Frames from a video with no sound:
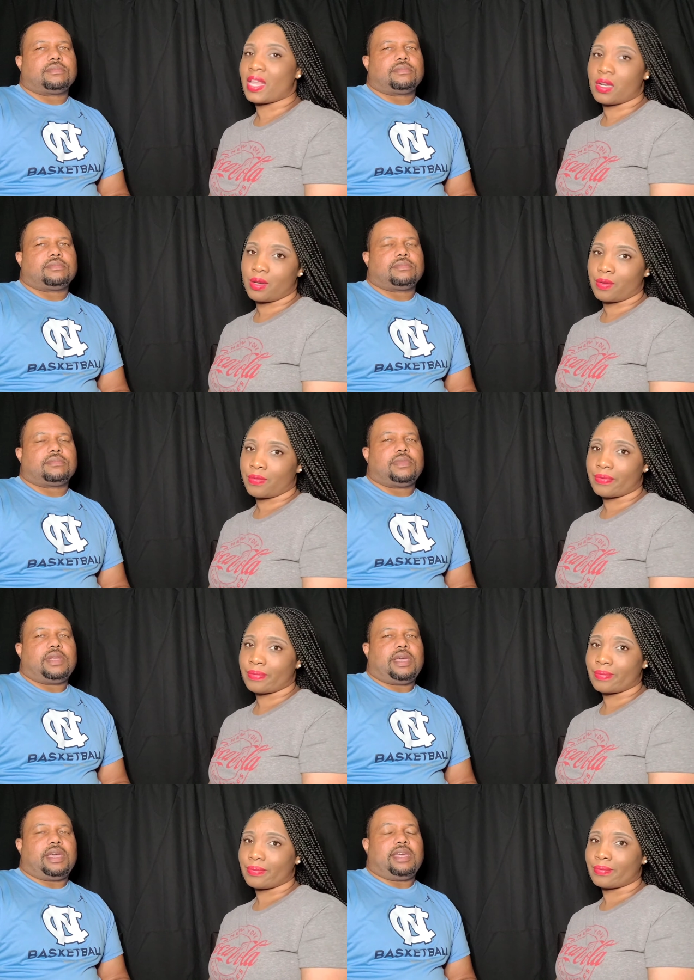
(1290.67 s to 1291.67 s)
Speaker 1: had enough.
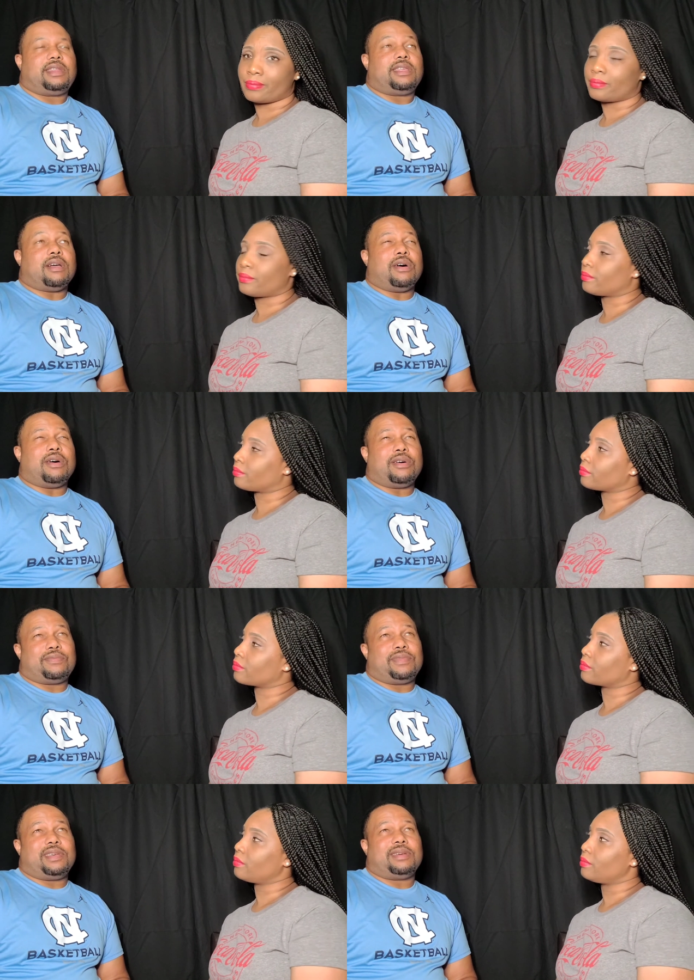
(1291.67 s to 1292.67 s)
Speaker 2: And the,
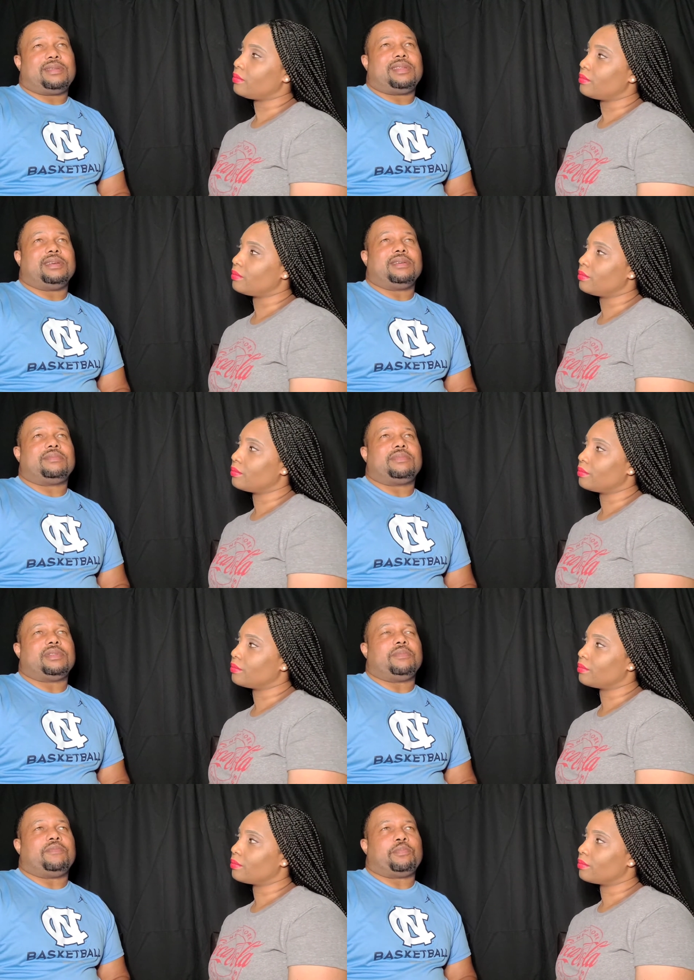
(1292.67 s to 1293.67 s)
all the, the,
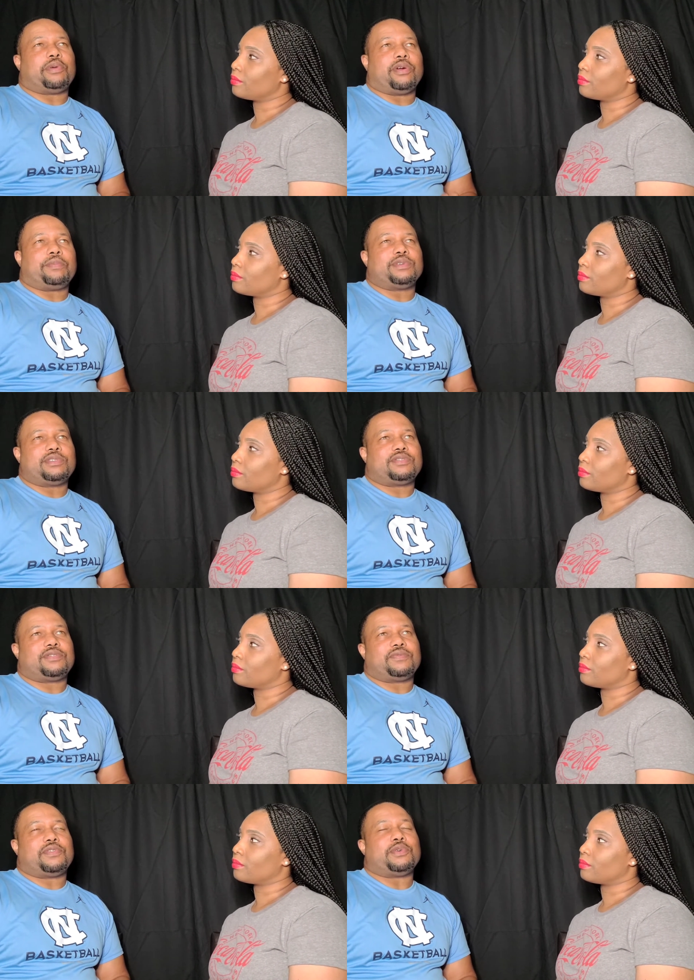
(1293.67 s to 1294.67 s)
the
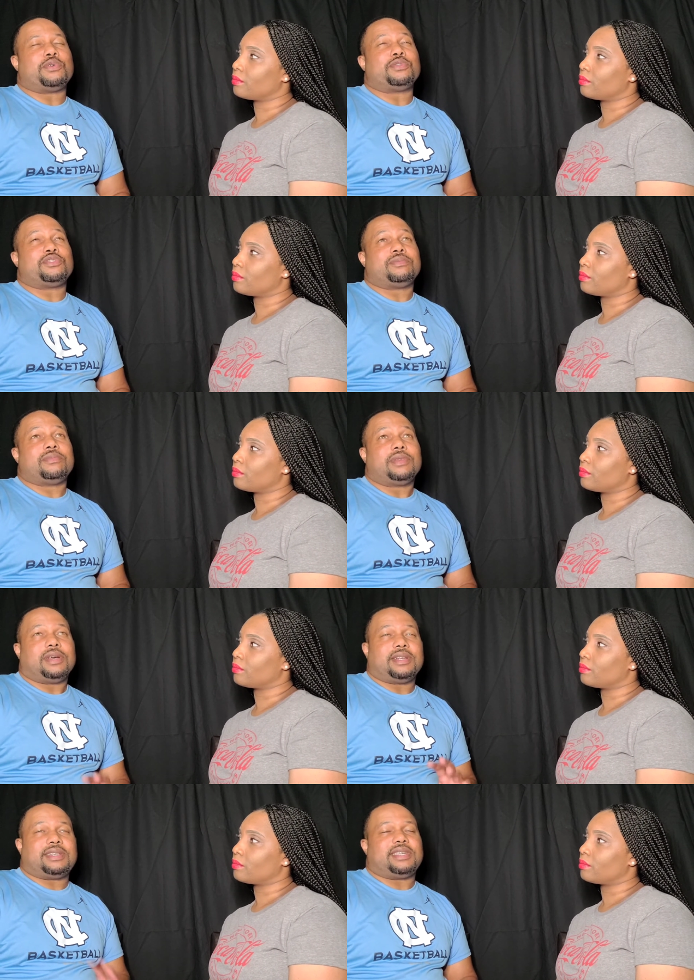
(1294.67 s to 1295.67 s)
purposeful
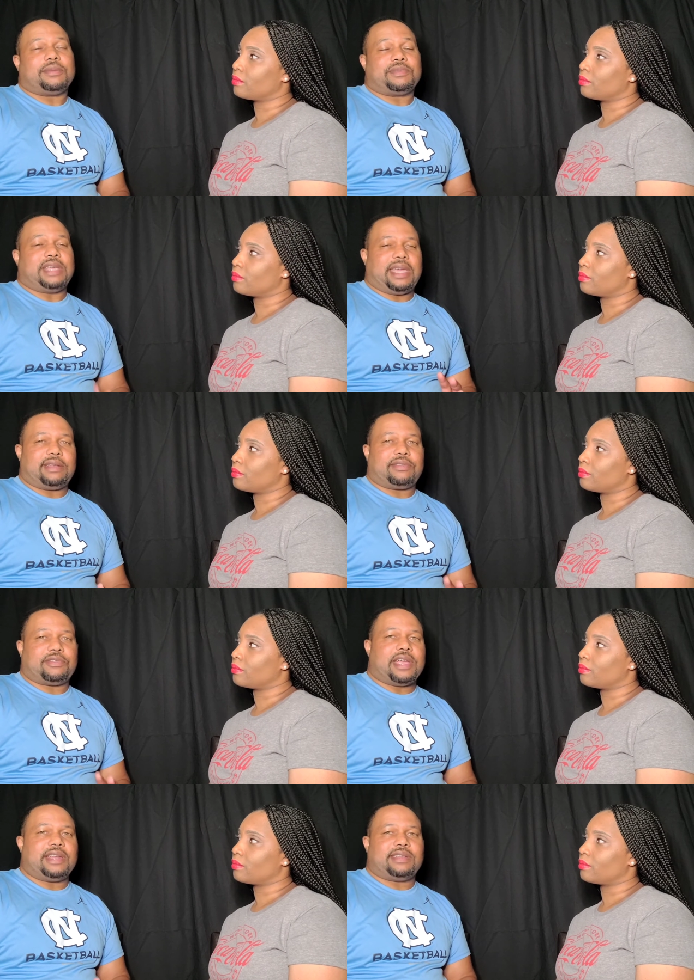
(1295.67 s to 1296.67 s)
attempts at
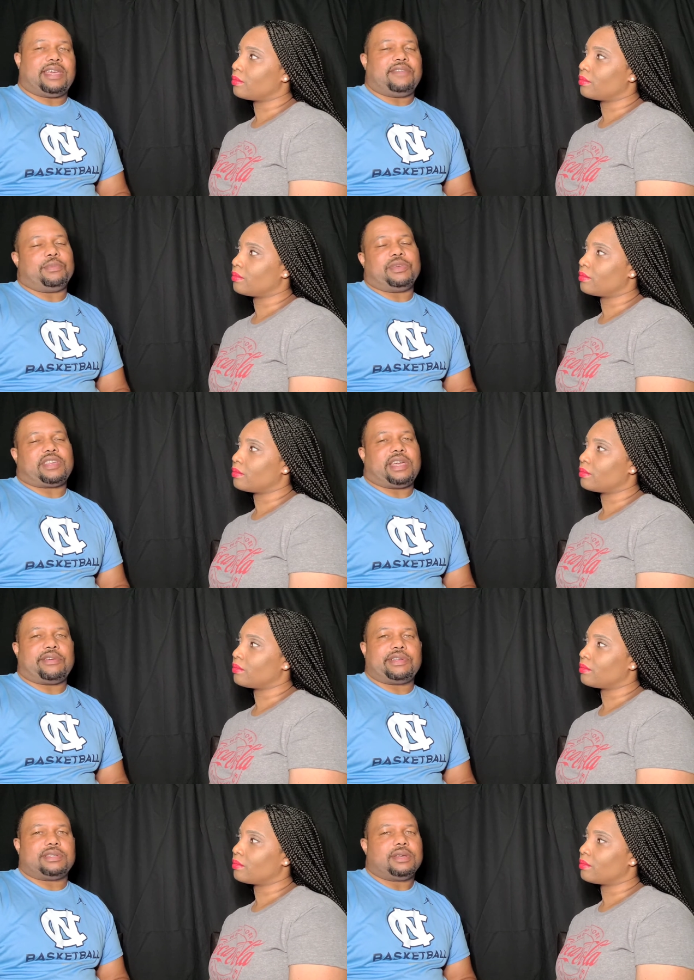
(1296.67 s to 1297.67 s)
trying to have a
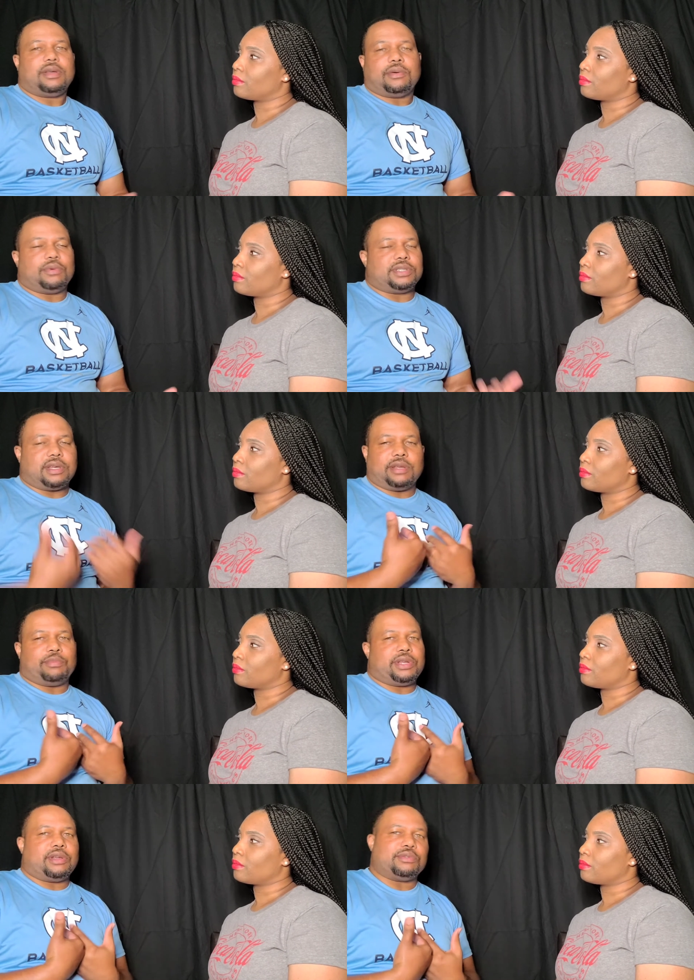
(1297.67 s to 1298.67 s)
miscarriage was
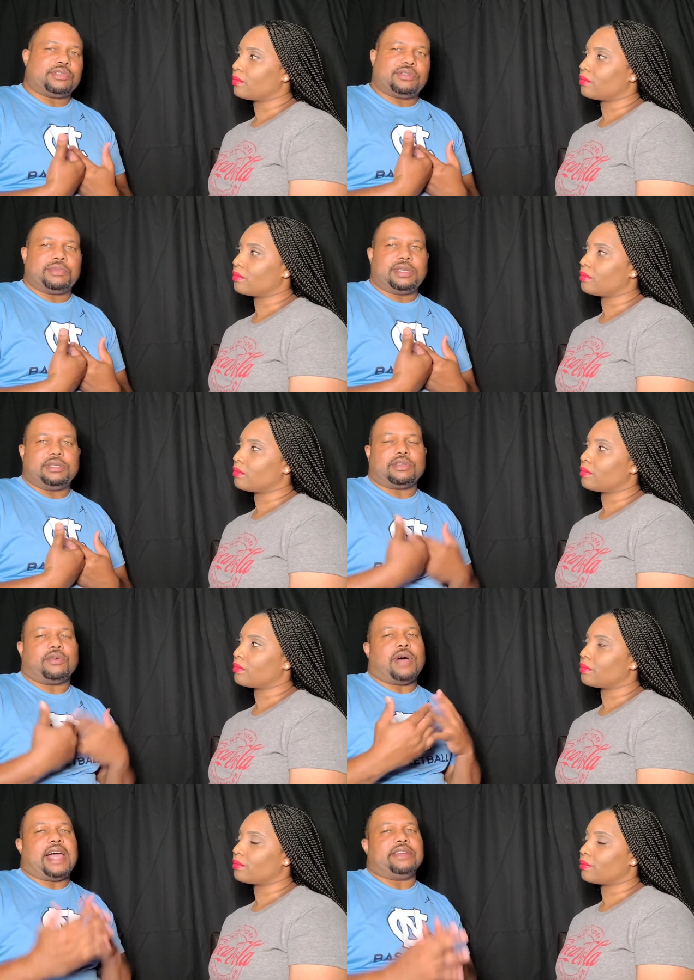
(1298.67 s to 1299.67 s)
unbeknownst to me.
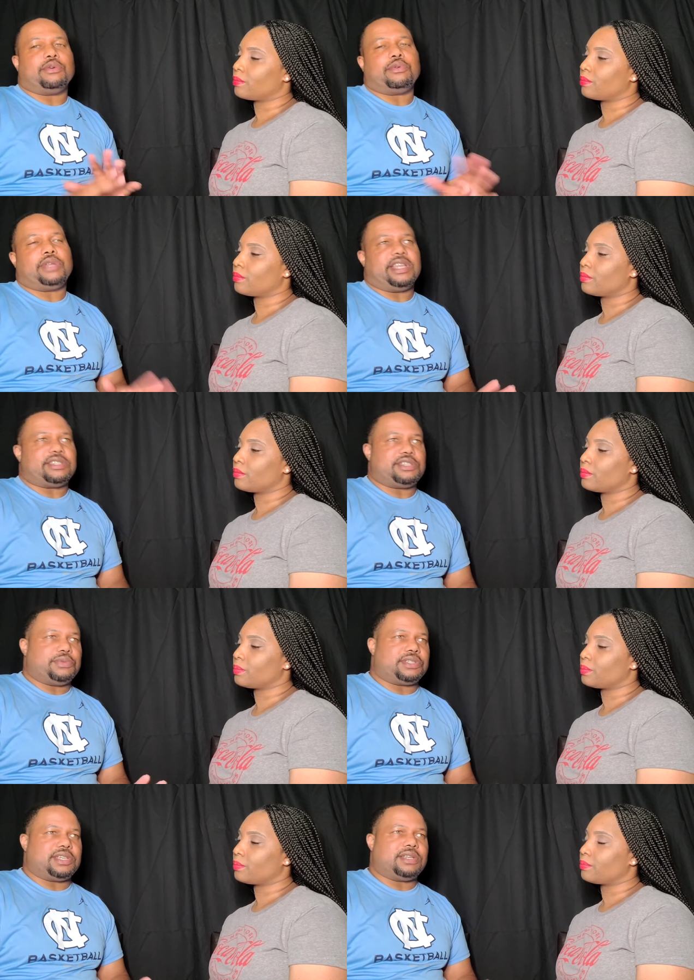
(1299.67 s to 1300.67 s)
So I know that she
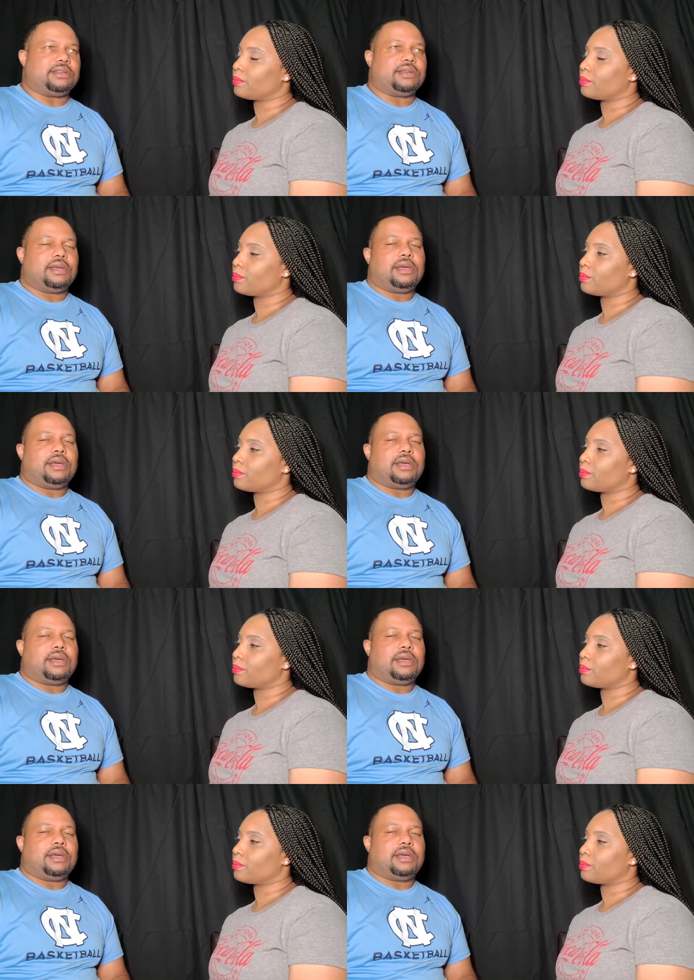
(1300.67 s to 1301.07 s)
was in